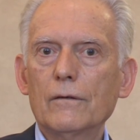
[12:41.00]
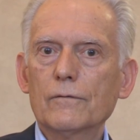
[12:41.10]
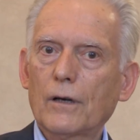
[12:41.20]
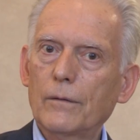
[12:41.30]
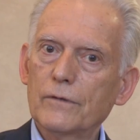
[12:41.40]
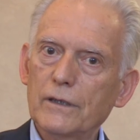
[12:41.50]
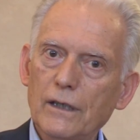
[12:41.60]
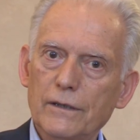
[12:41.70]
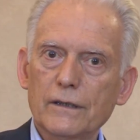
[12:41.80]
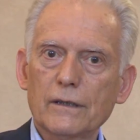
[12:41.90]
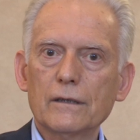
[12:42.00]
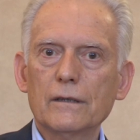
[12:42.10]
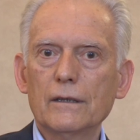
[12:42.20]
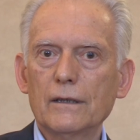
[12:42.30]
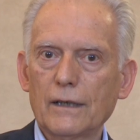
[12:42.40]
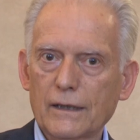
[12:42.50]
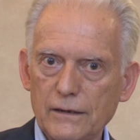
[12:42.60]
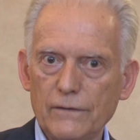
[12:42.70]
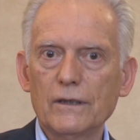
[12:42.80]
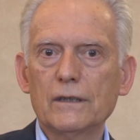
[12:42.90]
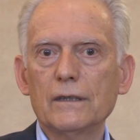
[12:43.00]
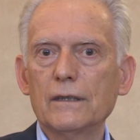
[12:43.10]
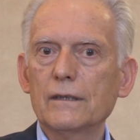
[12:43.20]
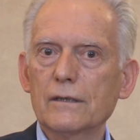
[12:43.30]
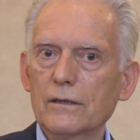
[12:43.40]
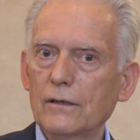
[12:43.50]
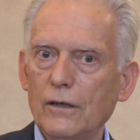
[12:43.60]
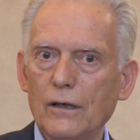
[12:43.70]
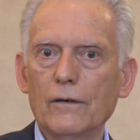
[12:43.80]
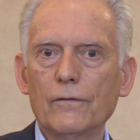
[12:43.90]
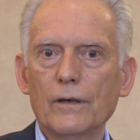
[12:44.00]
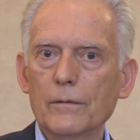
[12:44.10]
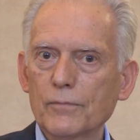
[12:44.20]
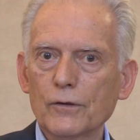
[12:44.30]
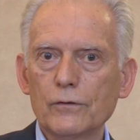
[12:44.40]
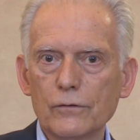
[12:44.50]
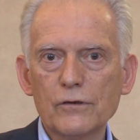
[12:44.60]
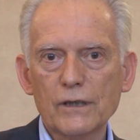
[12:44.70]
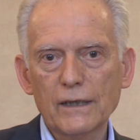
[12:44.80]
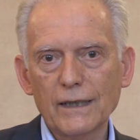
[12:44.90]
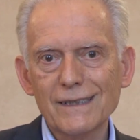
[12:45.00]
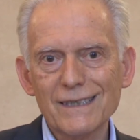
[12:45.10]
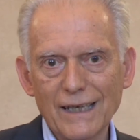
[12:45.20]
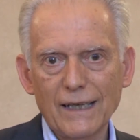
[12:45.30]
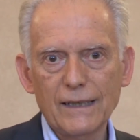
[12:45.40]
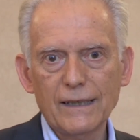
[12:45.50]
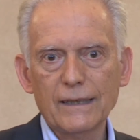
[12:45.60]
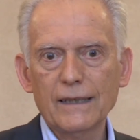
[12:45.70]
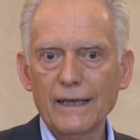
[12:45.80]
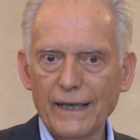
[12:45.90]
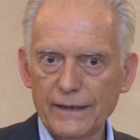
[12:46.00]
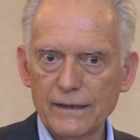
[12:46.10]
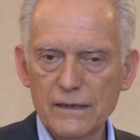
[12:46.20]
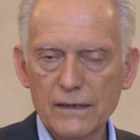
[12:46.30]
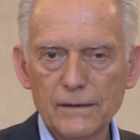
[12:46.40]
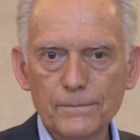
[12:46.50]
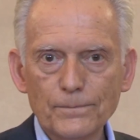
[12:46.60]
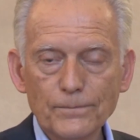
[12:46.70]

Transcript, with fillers: from the other activities of producing and selling energy.